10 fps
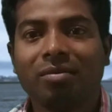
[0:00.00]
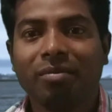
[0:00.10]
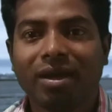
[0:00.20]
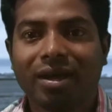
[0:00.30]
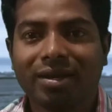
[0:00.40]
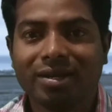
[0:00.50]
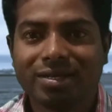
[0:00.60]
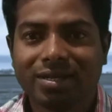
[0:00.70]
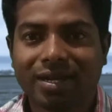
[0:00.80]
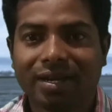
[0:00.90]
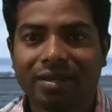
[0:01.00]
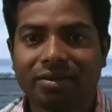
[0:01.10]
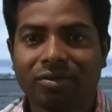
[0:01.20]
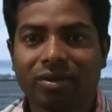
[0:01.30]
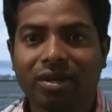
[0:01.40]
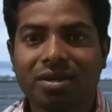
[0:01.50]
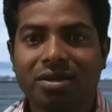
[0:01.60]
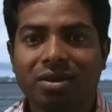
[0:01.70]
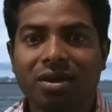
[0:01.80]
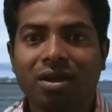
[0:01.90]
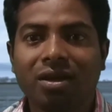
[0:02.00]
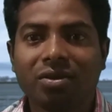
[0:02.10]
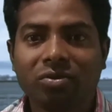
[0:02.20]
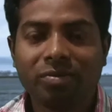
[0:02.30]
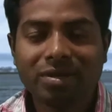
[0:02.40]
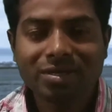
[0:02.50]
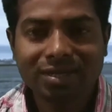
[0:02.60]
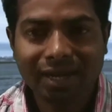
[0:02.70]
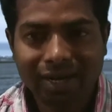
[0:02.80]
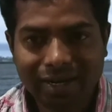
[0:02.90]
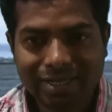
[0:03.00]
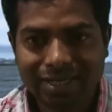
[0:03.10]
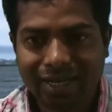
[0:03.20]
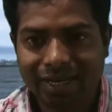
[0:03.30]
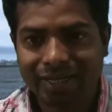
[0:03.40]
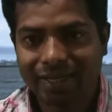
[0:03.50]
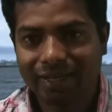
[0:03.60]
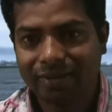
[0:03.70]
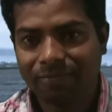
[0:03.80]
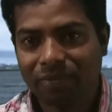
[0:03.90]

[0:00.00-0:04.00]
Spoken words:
may understand, okay. You must understand here.